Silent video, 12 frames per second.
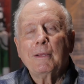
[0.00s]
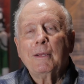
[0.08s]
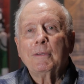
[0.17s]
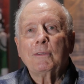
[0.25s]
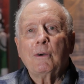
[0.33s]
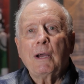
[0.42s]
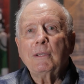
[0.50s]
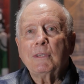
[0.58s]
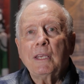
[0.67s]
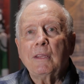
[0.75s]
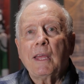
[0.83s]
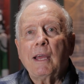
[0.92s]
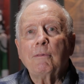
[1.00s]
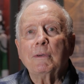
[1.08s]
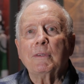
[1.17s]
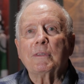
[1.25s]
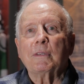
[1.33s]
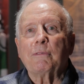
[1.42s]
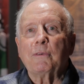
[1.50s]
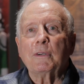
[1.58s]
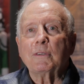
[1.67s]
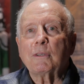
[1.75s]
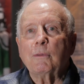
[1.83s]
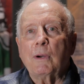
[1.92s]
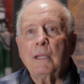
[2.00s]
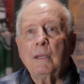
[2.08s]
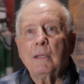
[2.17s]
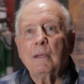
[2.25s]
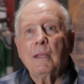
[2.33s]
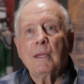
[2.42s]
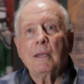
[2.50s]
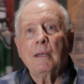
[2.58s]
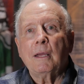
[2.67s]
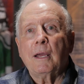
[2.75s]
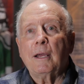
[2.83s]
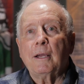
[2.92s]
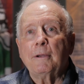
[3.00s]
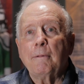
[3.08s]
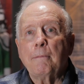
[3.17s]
So I'd say that was the first one, and then